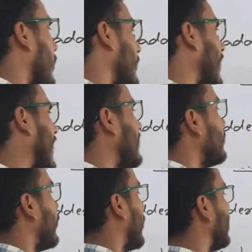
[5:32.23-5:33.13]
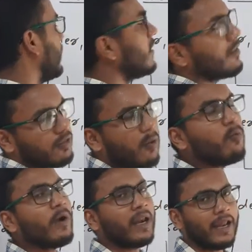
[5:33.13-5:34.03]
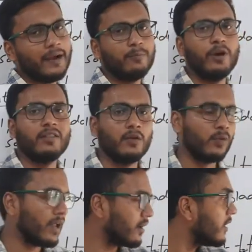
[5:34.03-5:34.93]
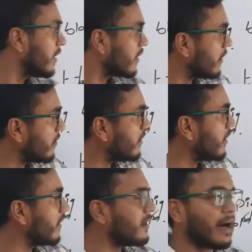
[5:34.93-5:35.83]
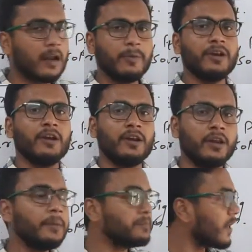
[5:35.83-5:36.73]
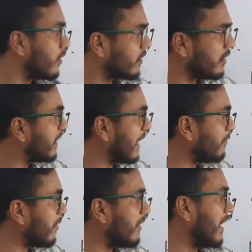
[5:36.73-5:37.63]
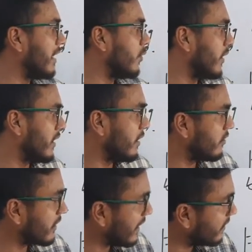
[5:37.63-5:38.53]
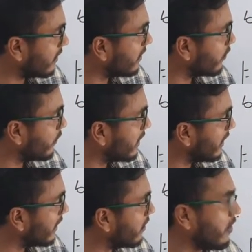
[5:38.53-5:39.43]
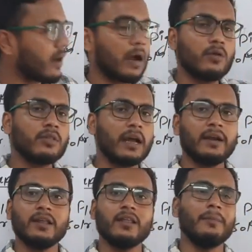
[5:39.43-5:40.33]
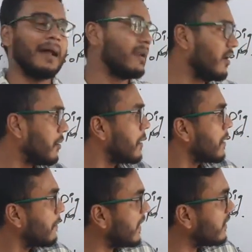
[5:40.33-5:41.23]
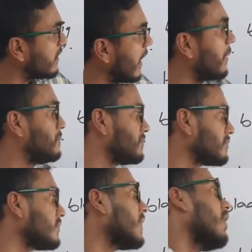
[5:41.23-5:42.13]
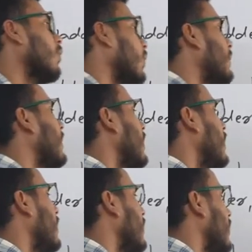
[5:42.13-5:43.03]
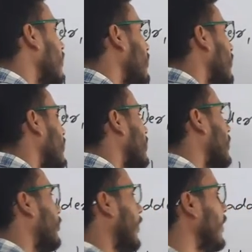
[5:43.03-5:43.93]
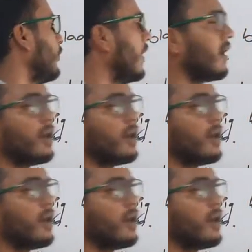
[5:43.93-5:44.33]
stop at point C, somewhere at point C. We are considering it arbitrarily. That may be anywhere, inside the liquid layer or outside, doesn't matter. But yeah, we will see some point